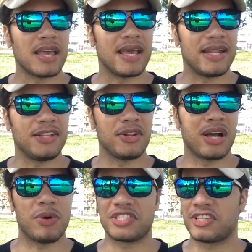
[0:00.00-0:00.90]
And, you know,
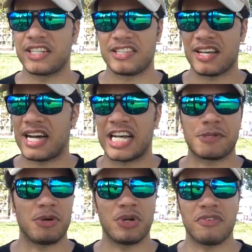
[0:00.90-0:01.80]
I went to the
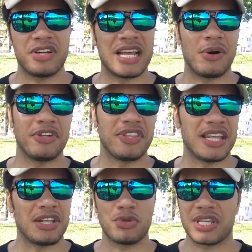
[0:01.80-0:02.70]
hospital every now and
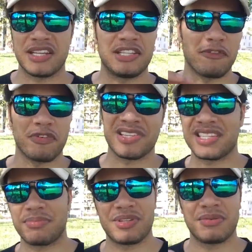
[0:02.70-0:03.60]
then, and it was, like, different
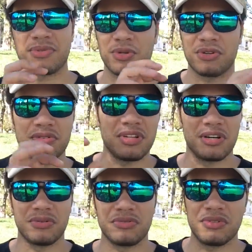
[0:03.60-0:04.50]
symptoms or, you
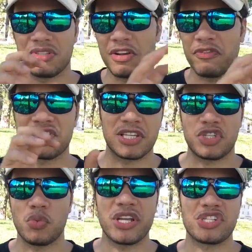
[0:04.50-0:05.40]
know, different
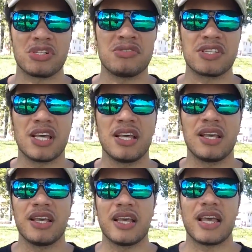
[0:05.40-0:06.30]
situations.
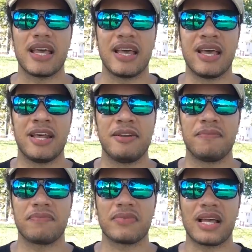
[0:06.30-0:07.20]

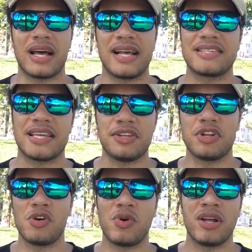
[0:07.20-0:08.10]
And I said,
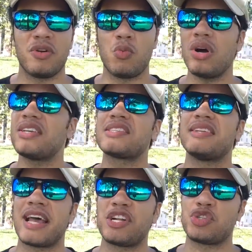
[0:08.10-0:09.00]
you know what? What is
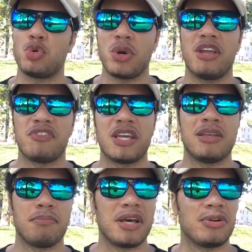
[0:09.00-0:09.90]
the natural way of
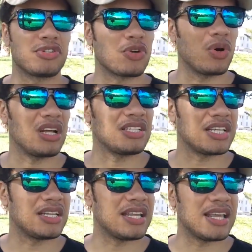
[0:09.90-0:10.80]
getting better? So what I
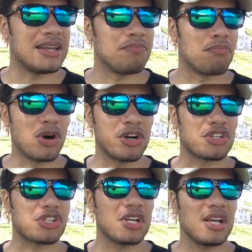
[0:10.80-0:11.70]
did in
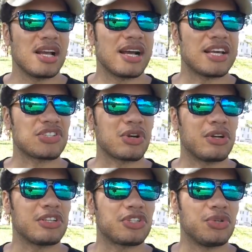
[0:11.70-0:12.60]
March, I
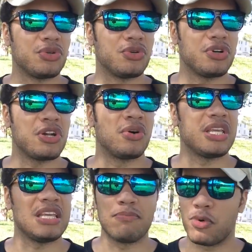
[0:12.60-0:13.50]
started to, you
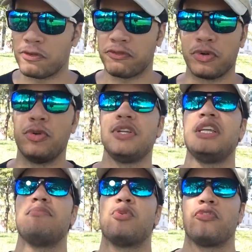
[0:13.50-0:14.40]
know, eat more fruit,
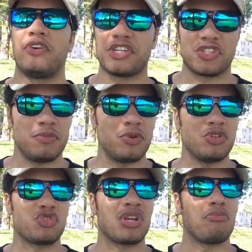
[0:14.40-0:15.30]
eat more
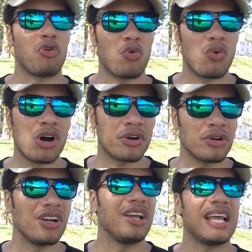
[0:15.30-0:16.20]
vegetables, drink more
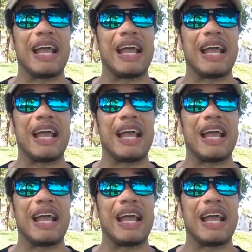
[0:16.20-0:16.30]
water.